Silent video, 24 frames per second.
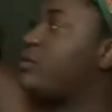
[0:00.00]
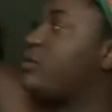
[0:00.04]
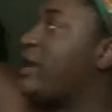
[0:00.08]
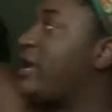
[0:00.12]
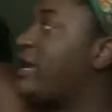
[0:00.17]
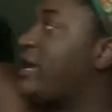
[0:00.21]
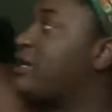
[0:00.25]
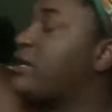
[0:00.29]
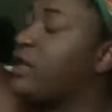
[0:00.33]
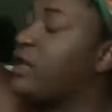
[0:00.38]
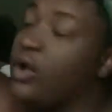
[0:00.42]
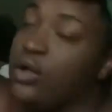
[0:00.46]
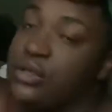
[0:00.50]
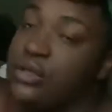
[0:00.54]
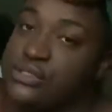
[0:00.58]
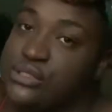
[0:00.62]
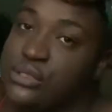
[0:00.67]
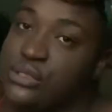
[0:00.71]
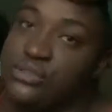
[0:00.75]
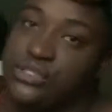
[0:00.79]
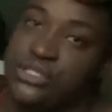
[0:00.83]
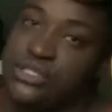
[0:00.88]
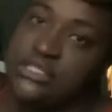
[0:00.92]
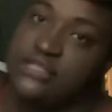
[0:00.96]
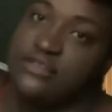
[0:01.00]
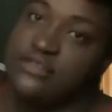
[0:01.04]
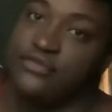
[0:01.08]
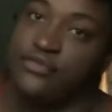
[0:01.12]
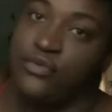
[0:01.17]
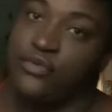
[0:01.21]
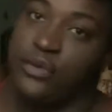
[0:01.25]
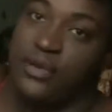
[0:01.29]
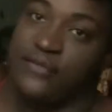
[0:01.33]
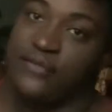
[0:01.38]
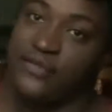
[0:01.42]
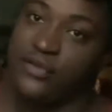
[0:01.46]
and also just
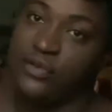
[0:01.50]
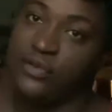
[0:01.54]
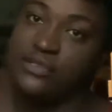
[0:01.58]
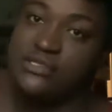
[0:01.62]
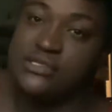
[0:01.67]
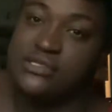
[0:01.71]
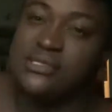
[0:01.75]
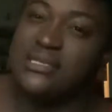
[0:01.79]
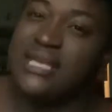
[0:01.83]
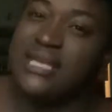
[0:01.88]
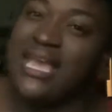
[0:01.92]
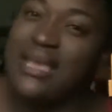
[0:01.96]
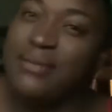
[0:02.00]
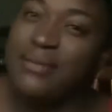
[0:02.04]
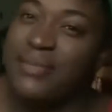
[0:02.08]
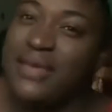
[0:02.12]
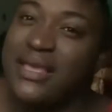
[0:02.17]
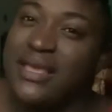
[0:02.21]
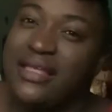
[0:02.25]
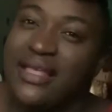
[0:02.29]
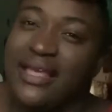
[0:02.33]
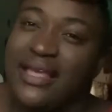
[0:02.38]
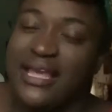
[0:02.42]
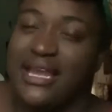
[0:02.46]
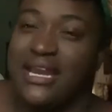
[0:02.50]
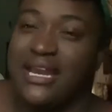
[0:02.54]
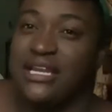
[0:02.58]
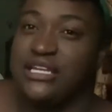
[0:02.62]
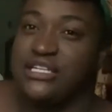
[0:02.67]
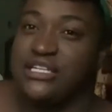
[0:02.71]
for if you're camping like in a